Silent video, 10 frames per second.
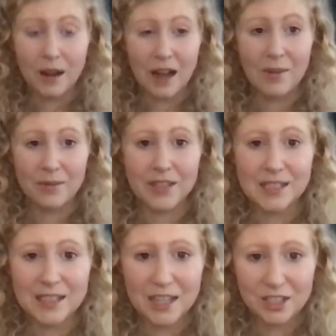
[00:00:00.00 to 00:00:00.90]
um, this
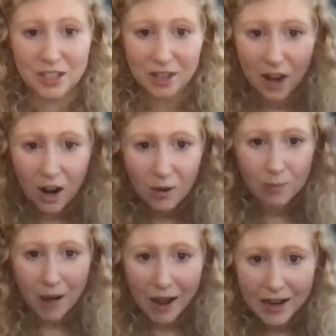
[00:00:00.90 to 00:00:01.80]
is actually like our
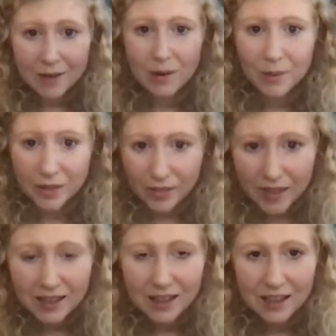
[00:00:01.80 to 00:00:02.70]
mind, what we're
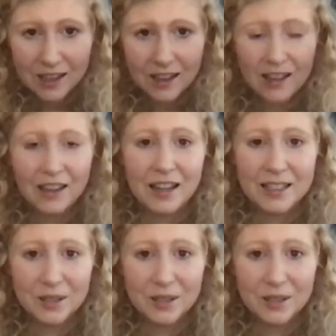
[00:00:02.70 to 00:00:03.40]
thinking is